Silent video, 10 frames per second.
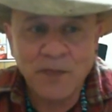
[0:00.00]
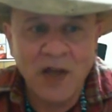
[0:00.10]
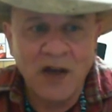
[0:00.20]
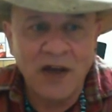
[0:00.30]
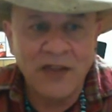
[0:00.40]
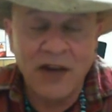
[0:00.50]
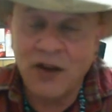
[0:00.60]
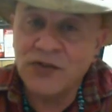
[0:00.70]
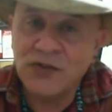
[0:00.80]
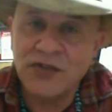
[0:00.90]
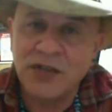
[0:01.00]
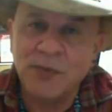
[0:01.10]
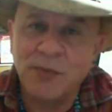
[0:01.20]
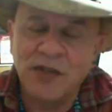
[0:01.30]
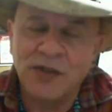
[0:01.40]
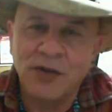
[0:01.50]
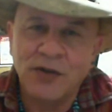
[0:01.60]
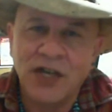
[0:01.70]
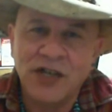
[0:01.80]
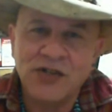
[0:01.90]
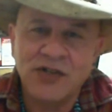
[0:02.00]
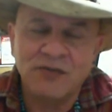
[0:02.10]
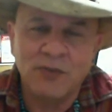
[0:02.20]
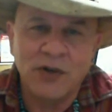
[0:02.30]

Uh, that also seemed to be the location of